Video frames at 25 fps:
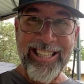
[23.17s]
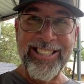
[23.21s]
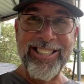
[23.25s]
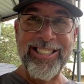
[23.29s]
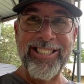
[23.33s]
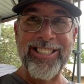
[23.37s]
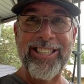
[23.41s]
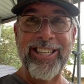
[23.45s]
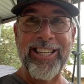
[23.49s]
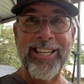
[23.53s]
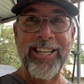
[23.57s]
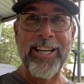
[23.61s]

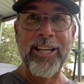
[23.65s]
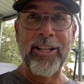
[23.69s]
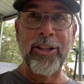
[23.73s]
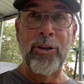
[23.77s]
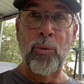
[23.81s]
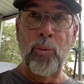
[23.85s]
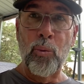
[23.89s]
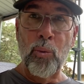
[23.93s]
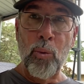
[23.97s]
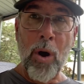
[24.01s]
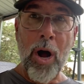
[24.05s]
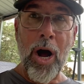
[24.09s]
sticking
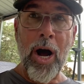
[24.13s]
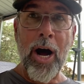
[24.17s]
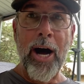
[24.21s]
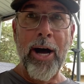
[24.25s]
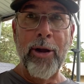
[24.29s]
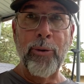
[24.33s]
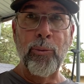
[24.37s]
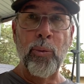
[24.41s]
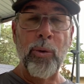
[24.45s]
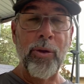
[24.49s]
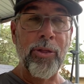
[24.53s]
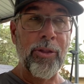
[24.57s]
the
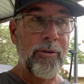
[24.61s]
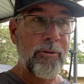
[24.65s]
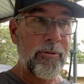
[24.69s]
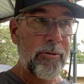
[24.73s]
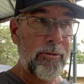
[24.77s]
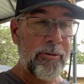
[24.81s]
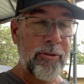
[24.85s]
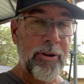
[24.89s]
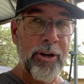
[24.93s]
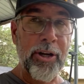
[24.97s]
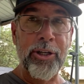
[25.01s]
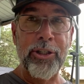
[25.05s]
rod when the
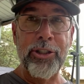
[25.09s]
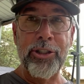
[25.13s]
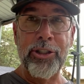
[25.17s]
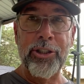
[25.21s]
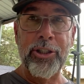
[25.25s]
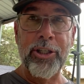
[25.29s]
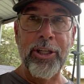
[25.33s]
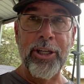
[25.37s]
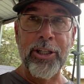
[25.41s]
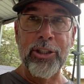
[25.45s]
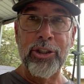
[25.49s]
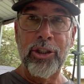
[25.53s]

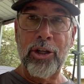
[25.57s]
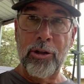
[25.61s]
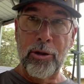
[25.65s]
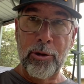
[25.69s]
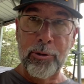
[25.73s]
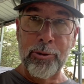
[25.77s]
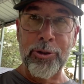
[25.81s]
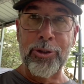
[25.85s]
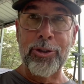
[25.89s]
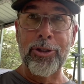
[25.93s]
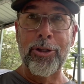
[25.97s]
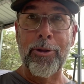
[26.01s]
fish is
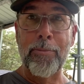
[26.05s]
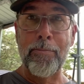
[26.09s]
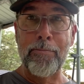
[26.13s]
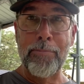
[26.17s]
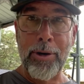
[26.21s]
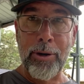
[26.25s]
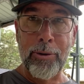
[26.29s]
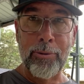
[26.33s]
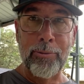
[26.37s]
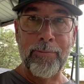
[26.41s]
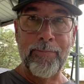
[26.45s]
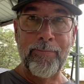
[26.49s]
close to the
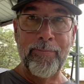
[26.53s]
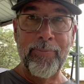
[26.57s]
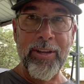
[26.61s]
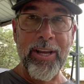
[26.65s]
boat.